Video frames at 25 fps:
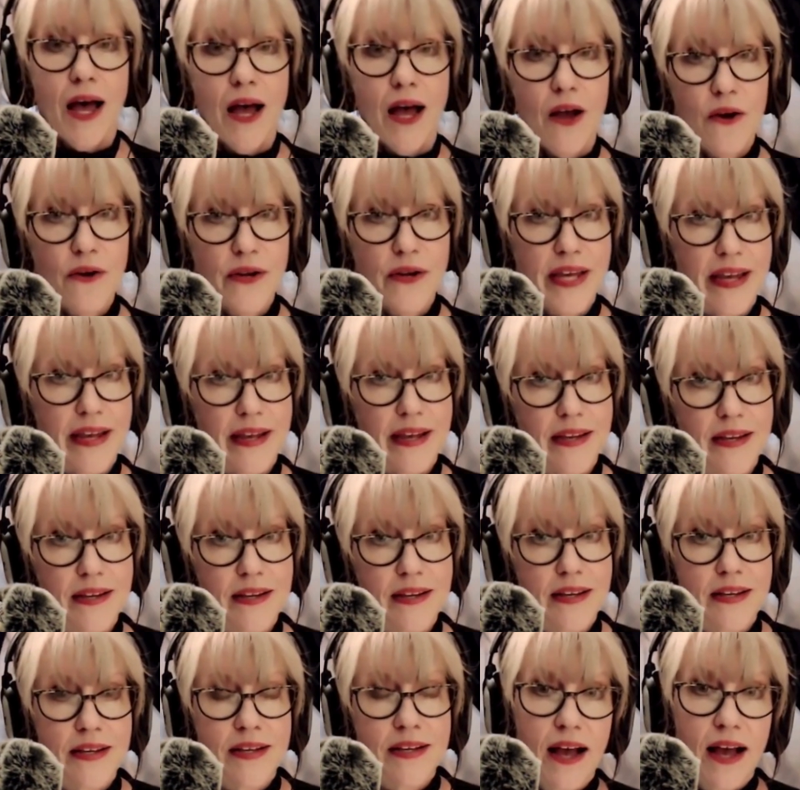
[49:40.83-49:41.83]
Okay.
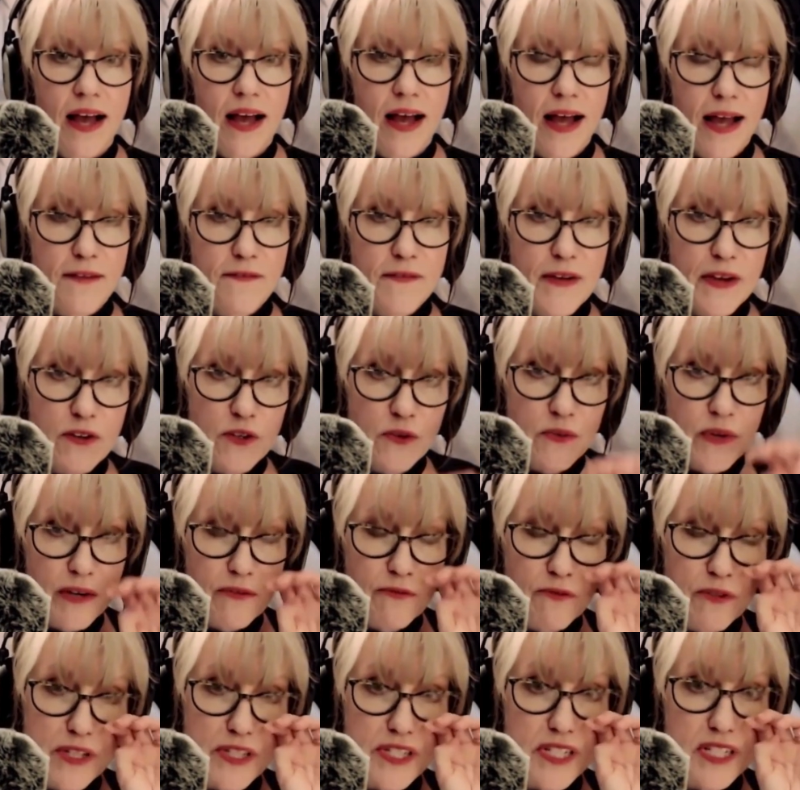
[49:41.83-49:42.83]
I found a
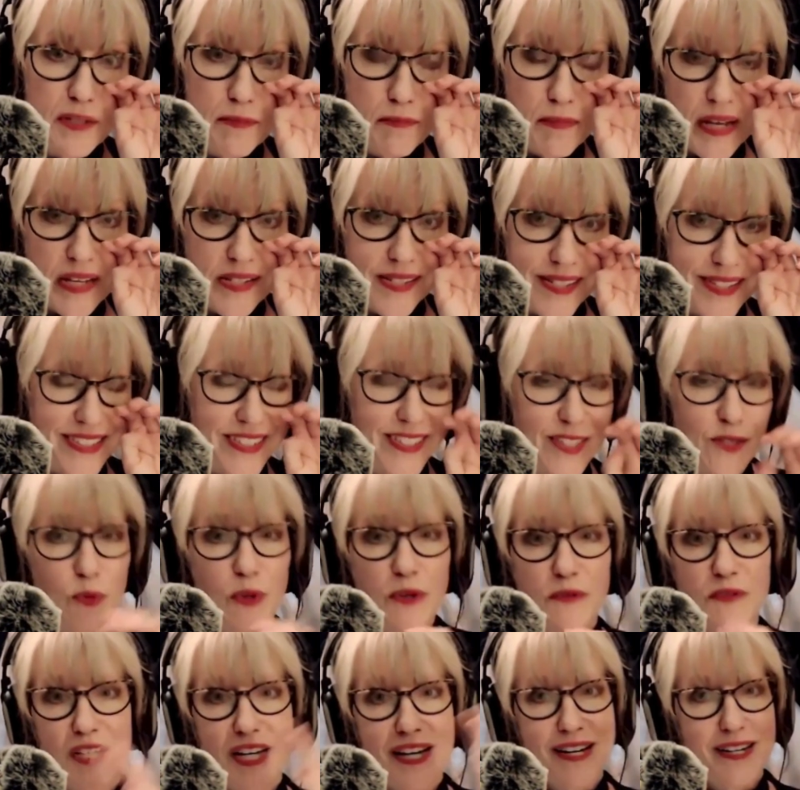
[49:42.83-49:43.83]
reference to muslins.
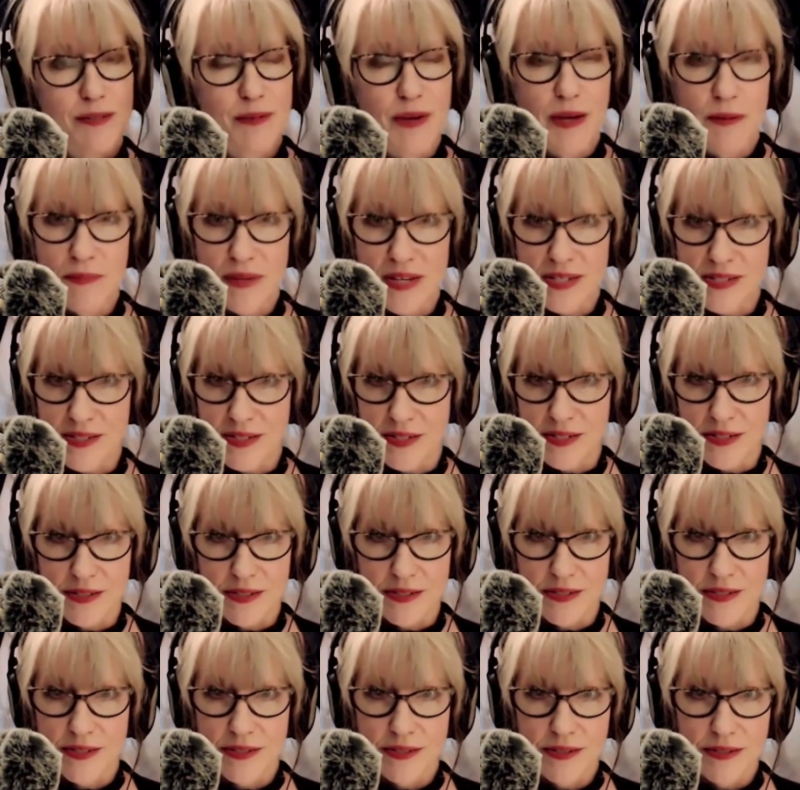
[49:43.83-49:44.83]
We've talked about
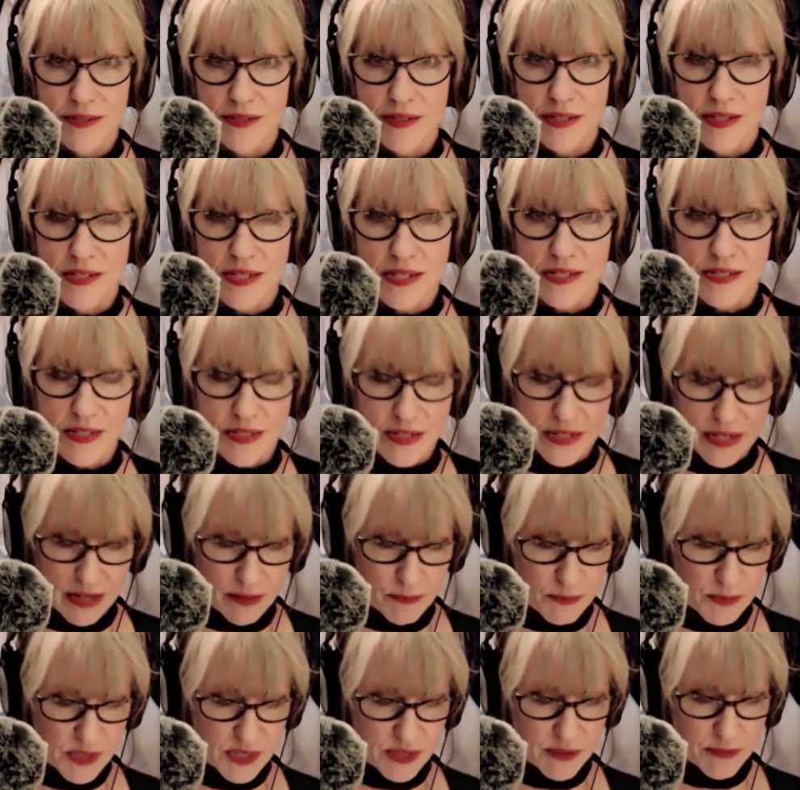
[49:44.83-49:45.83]
muslins a dozen
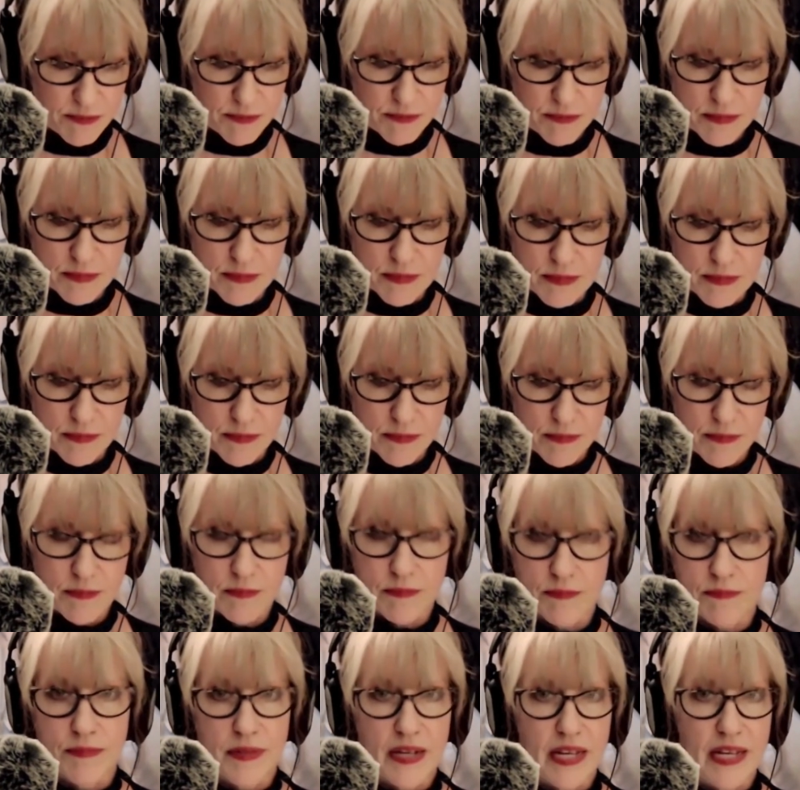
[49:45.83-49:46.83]
times
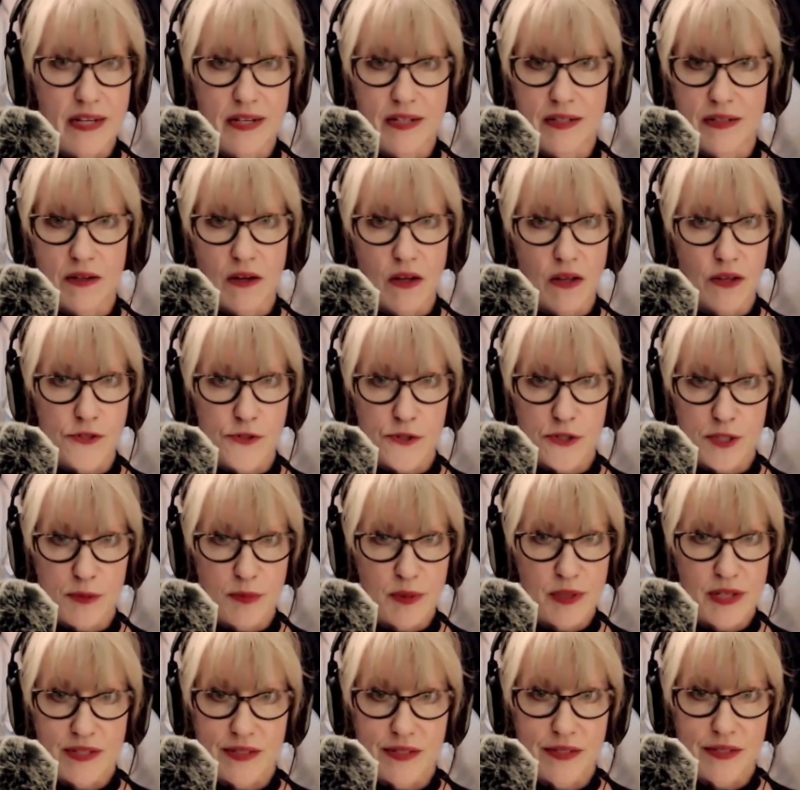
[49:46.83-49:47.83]
in all sorts of
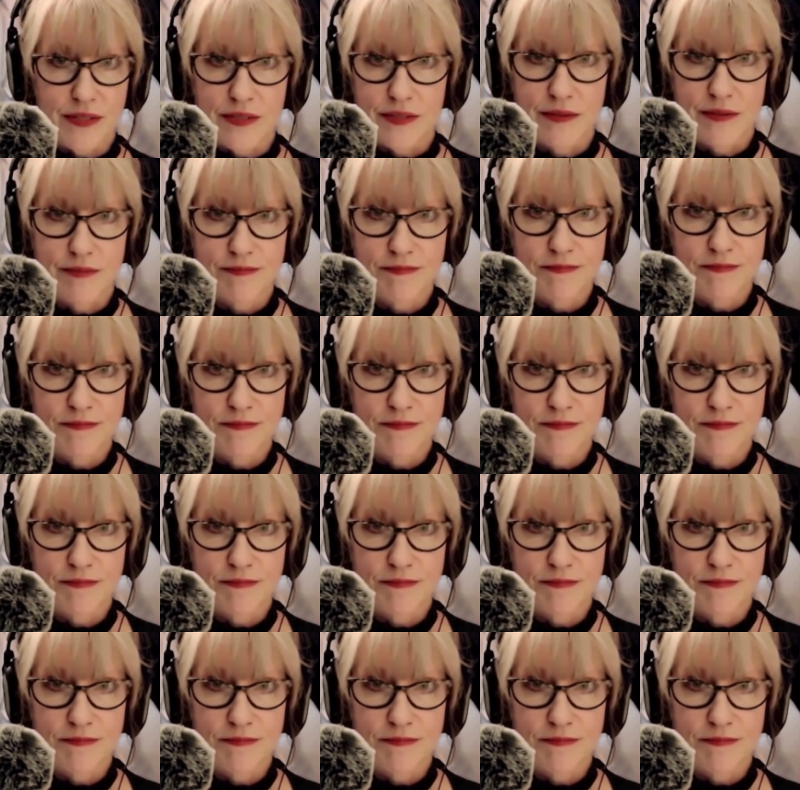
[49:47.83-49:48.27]
places.